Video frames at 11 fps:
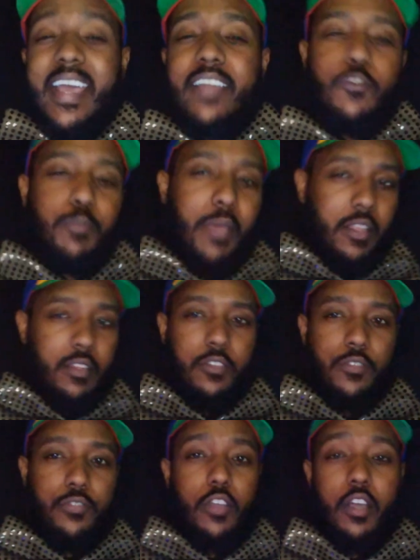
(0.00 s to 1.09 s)
and
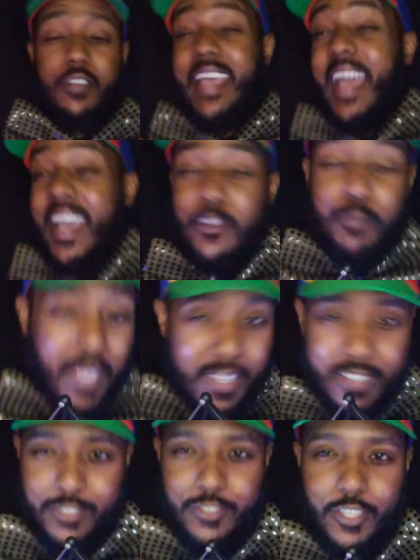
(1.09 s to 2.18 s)
speculative stocks, and
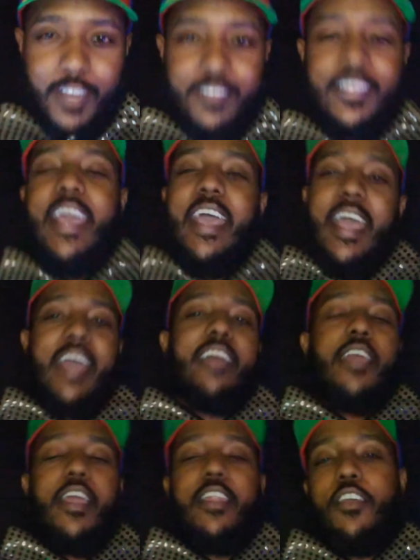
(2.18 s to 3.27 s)
penny stock,
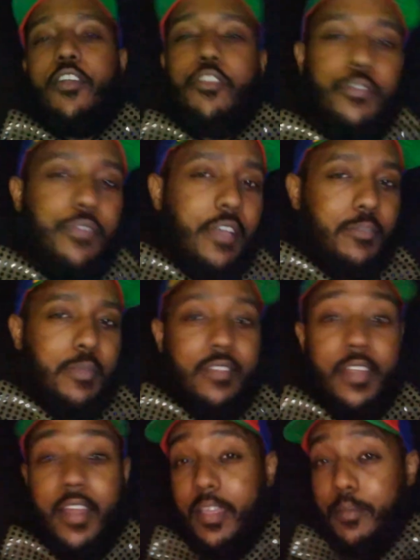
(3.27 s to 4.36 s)
and any other investments
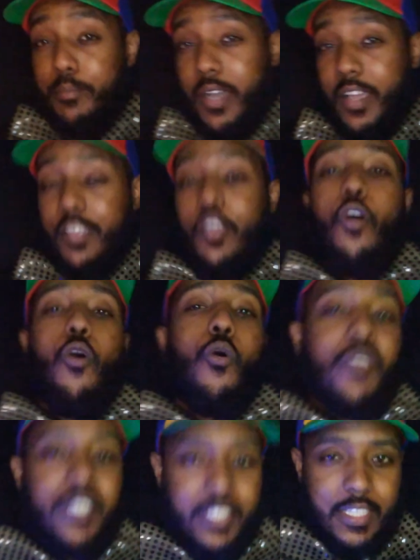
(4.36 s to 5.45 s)
that I am buying
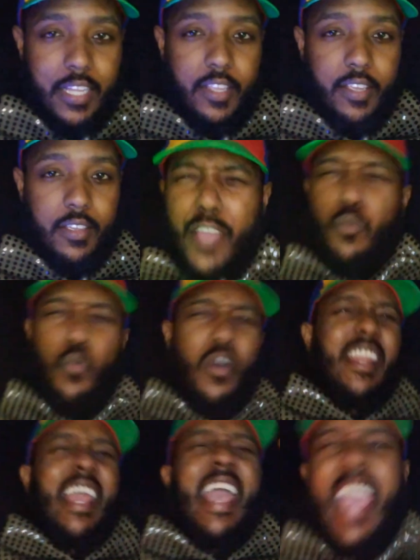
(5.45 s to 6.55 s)
or selling. I
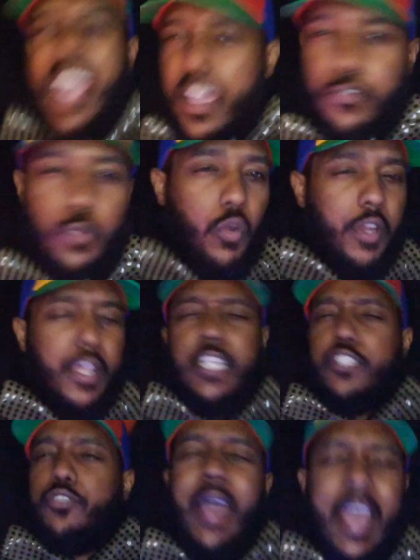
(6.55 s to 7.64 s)
want everyone
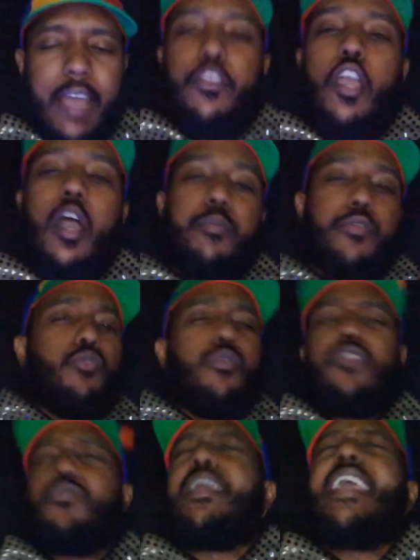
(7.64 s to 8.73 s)
to have the
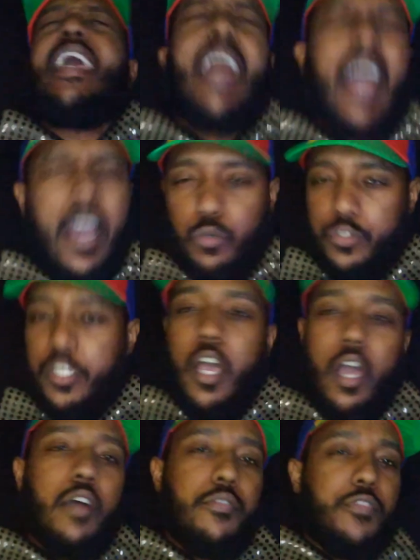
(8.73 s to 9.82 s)
opportunity to get out
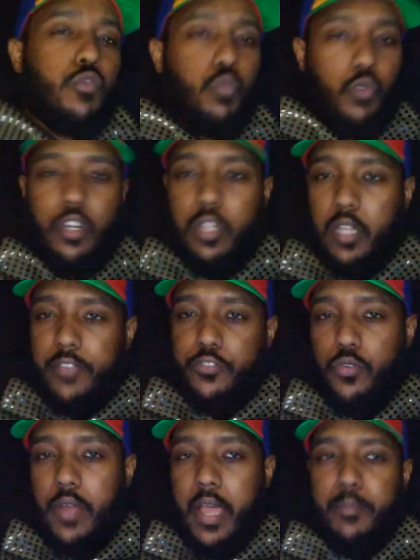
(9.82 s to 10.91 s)
of this work-life
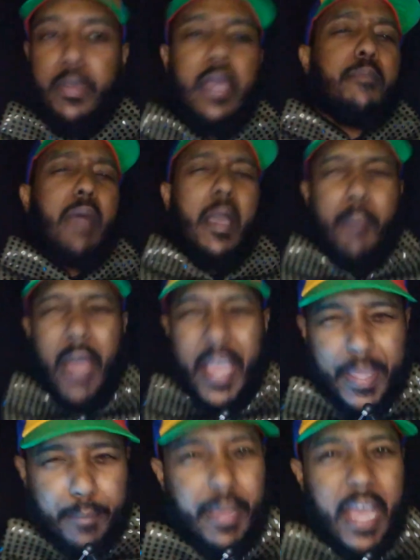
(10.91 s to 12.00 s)
trap by
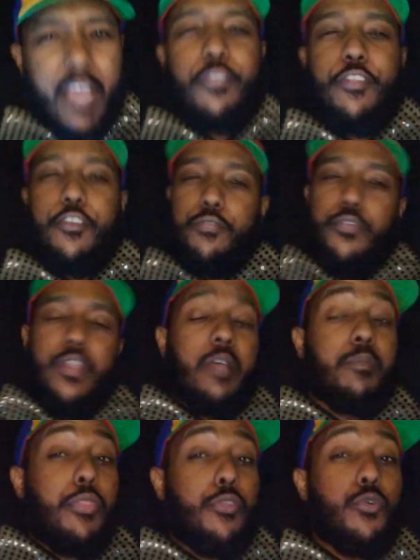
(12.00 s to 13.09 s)
buying back their
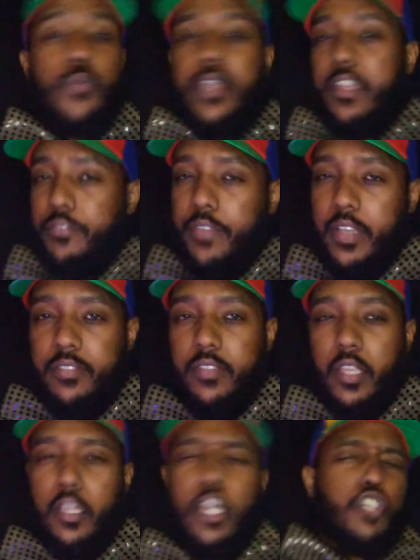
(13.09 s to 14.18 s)
freedom through
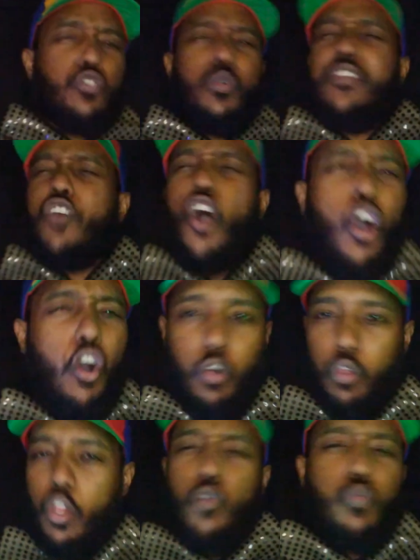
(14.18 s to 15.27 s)
investing. So let's
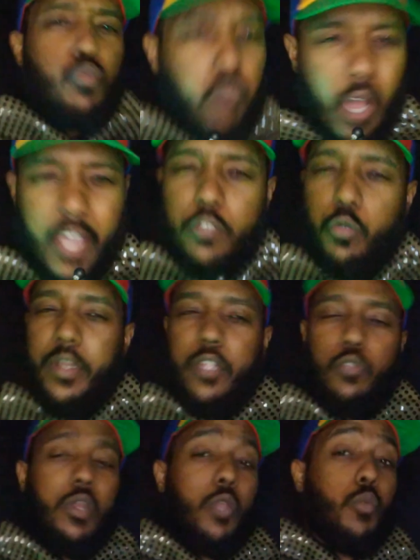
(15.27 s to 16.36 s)
all ride
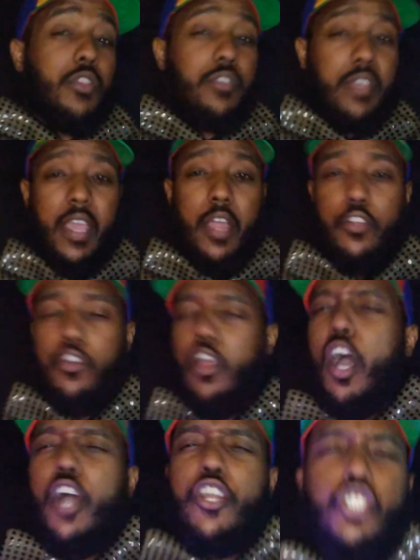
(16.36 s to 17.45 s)
2021 together
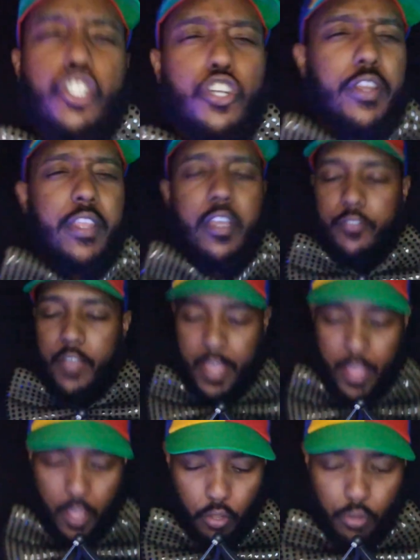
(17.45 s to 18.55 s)
on a journey of
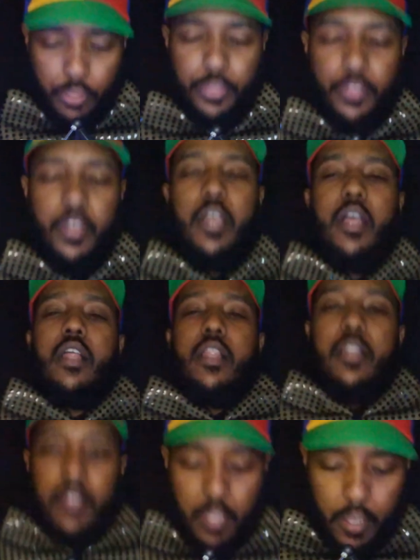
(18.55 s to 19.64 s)
health,
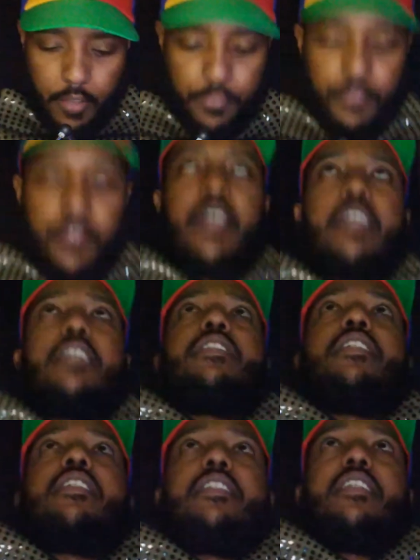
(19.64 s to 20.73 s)
love,
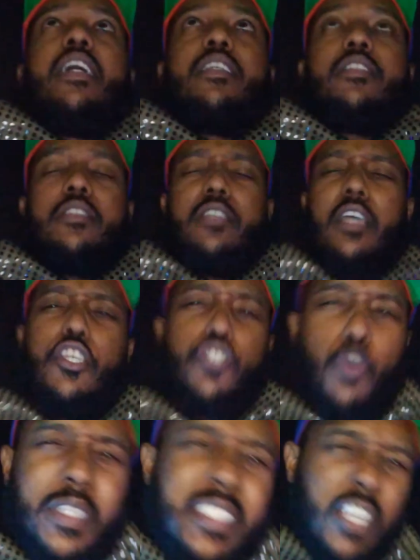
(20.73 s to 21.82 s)
success.
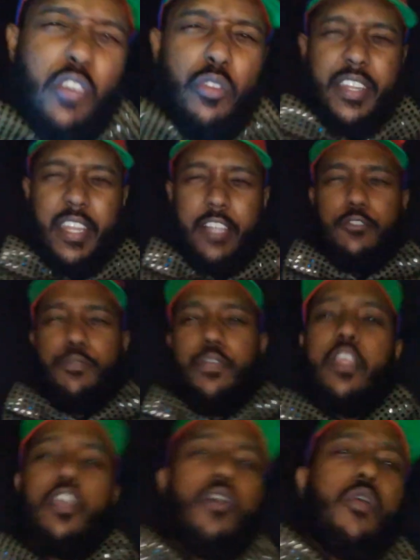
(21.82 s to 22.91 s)
So until the next
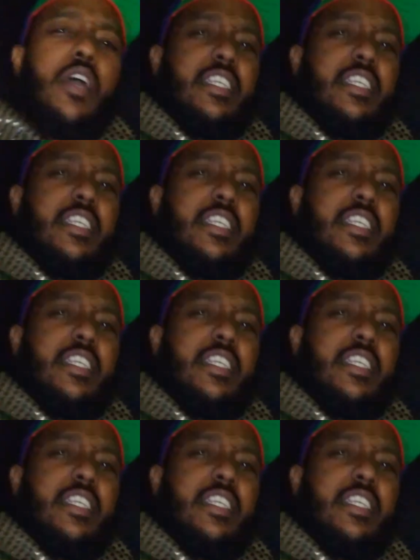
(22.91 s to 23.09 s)
video,